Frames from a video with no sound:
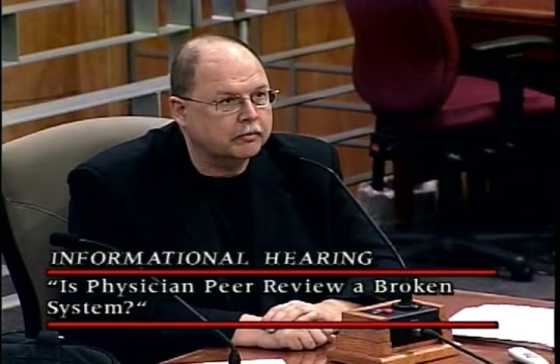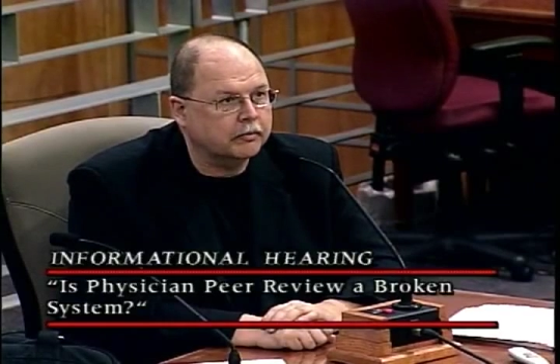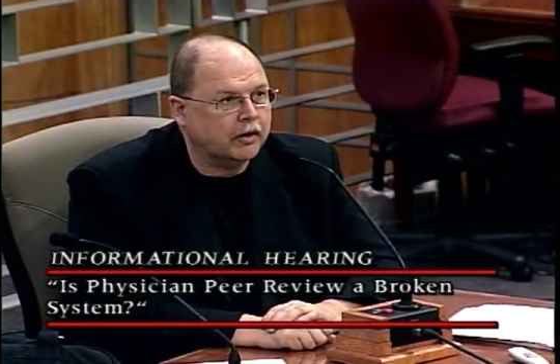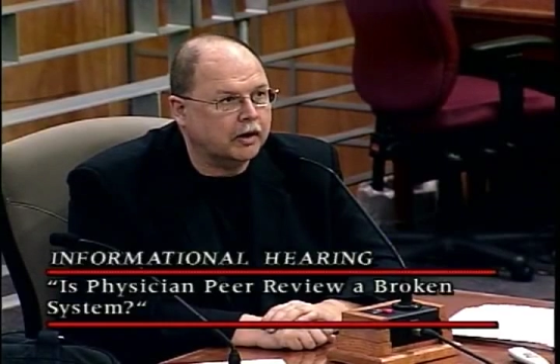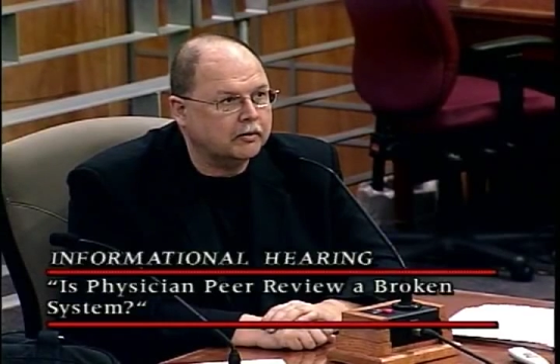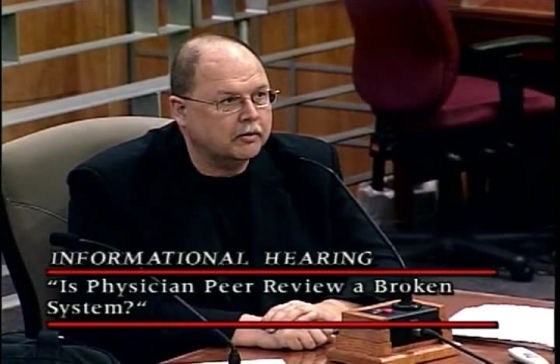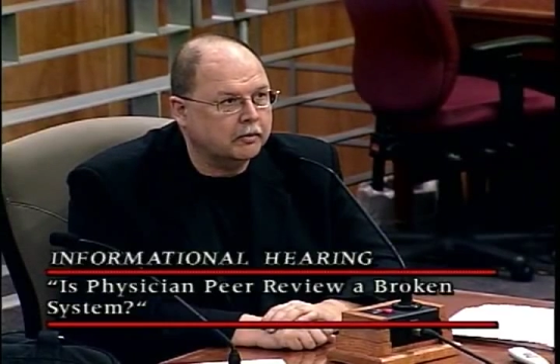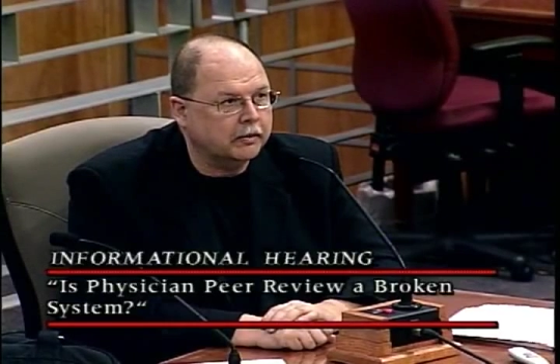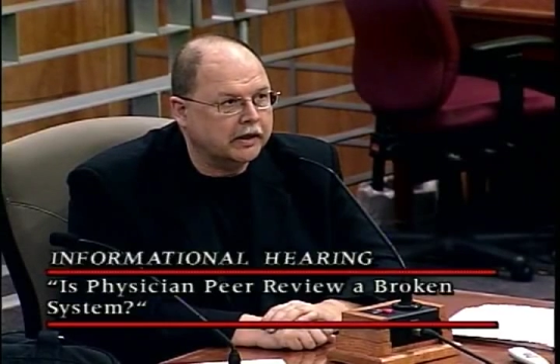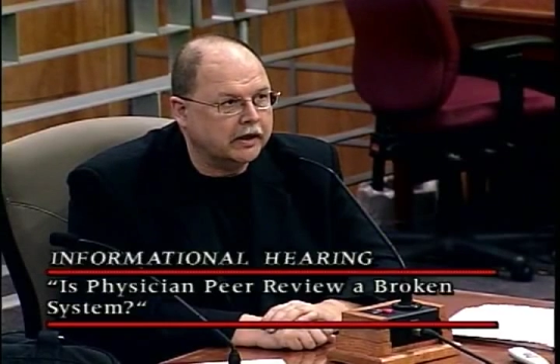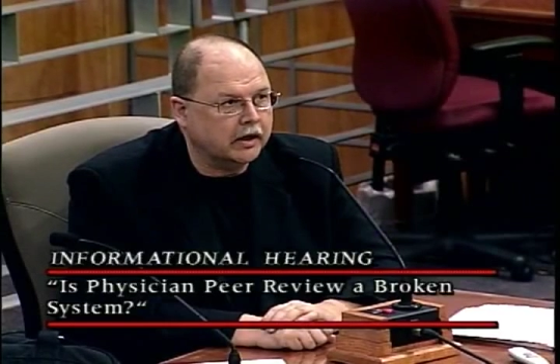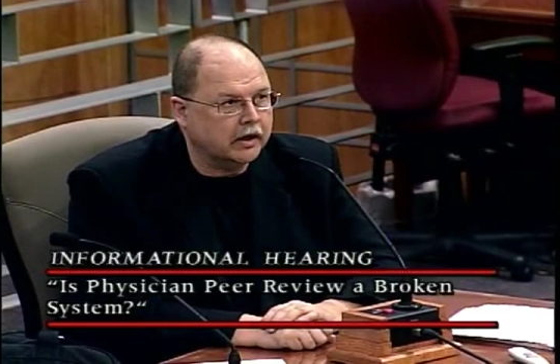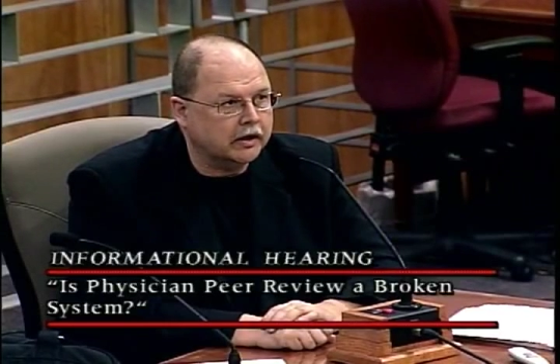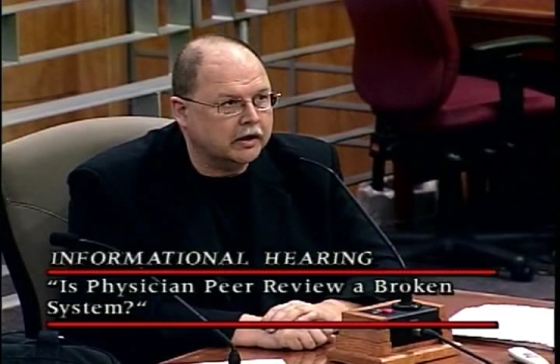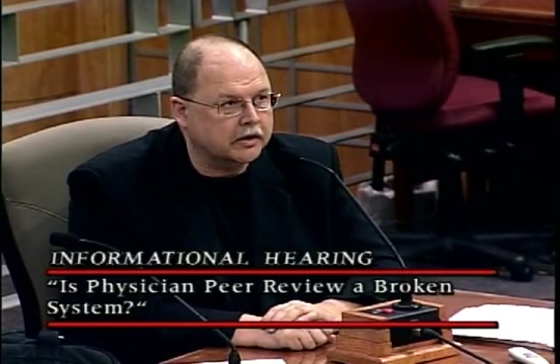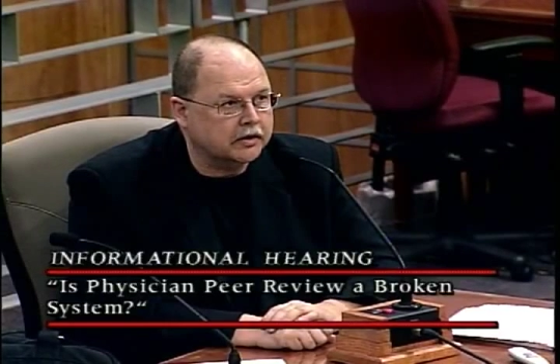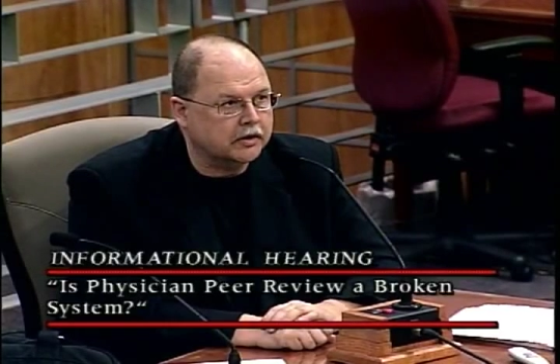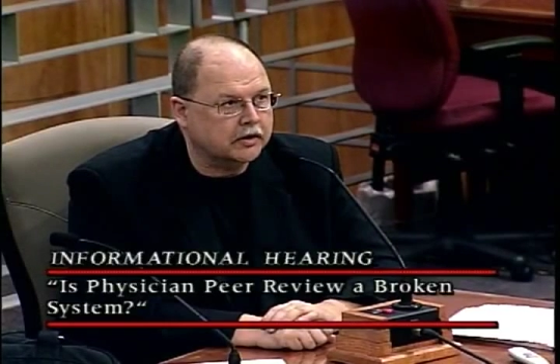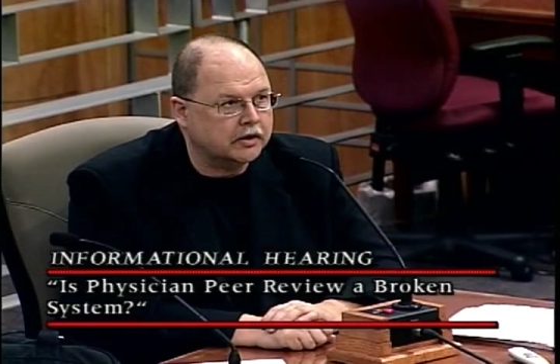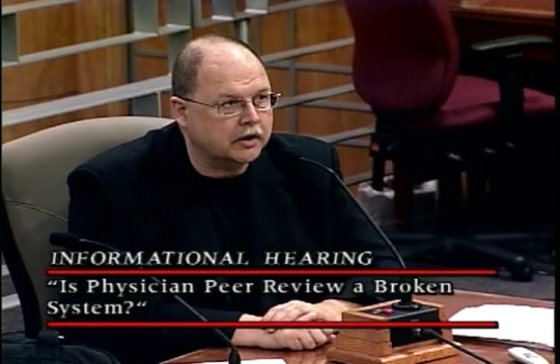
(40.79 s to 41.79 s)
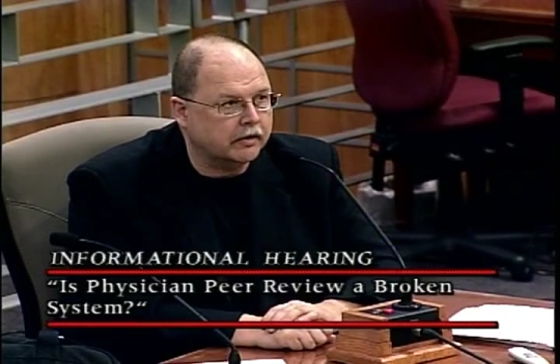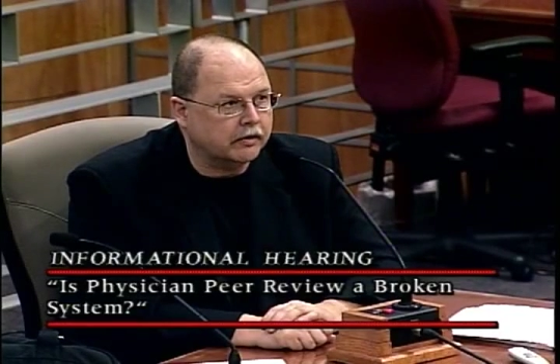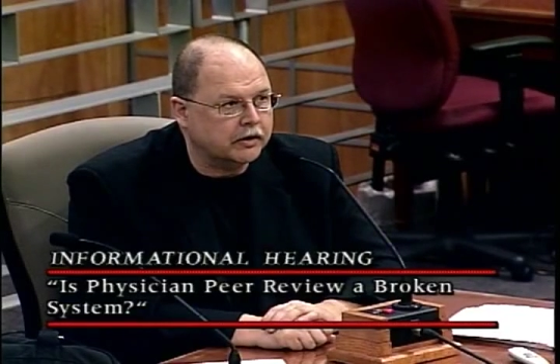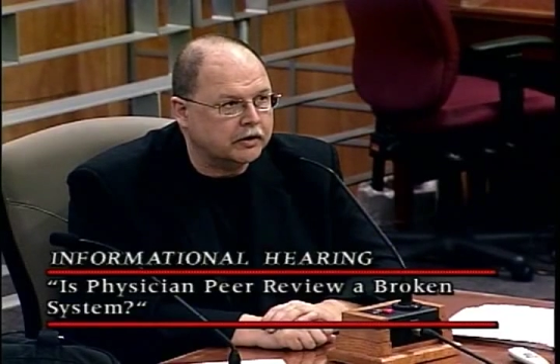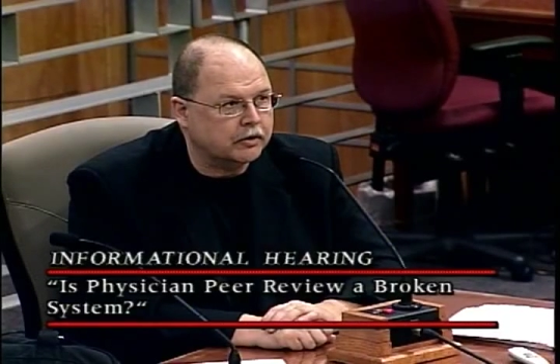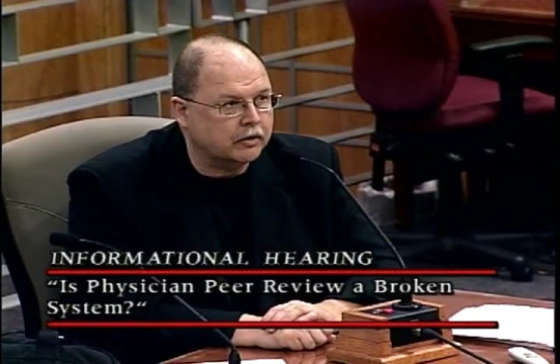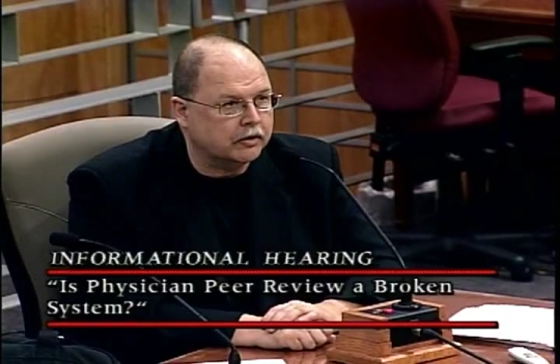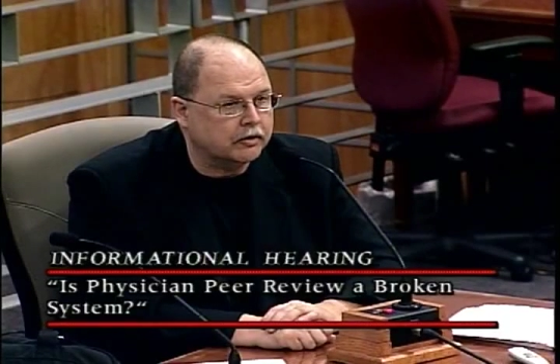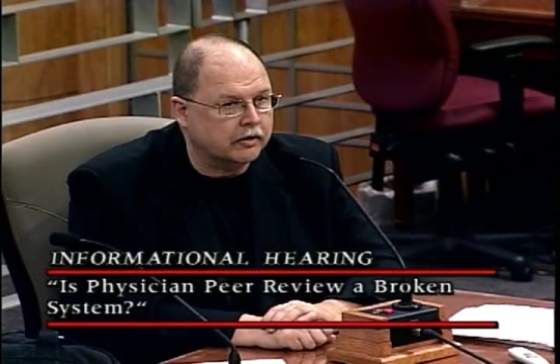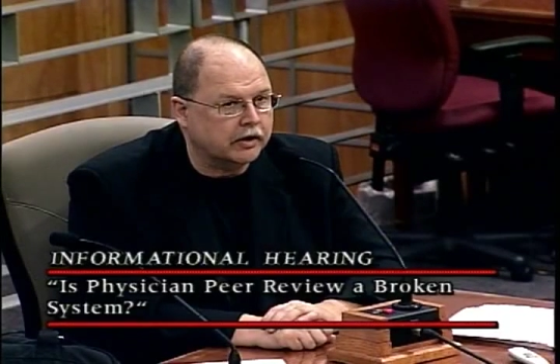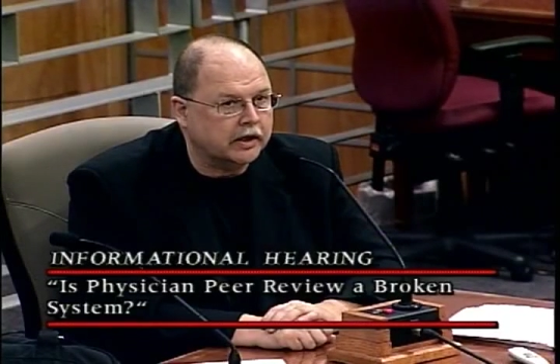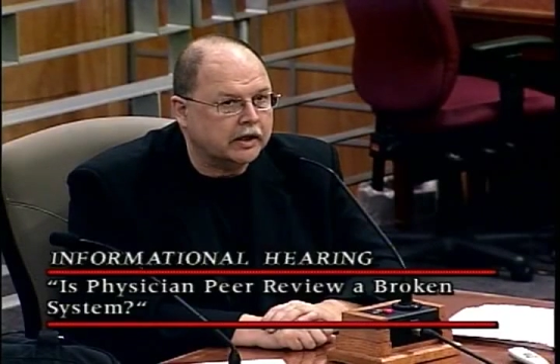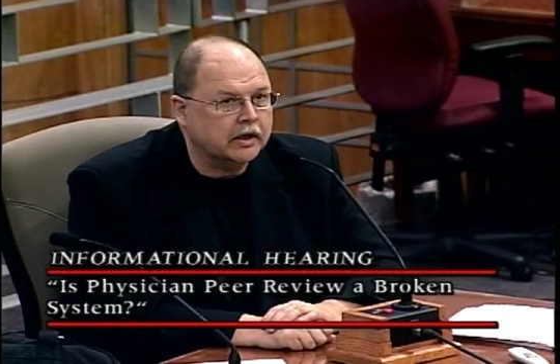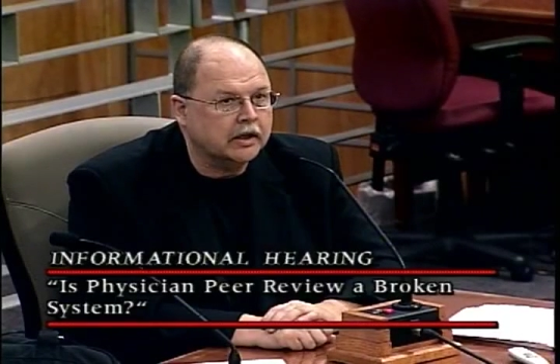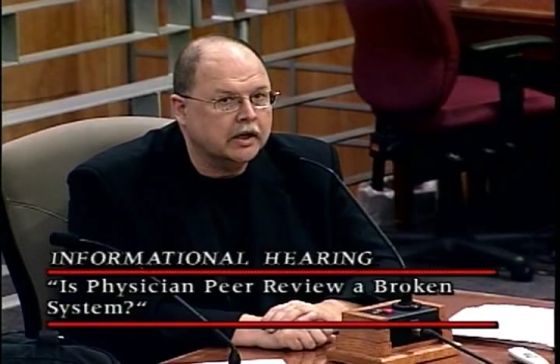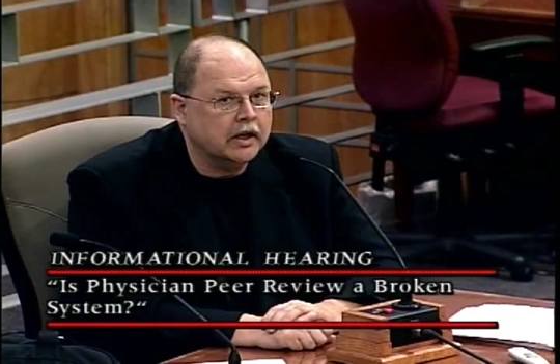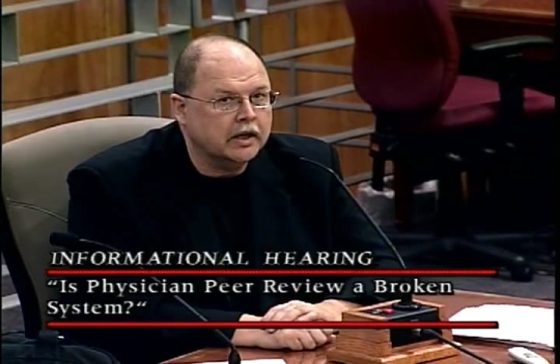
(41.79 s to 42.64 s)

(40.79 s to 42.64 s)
probably unnecessary surgery.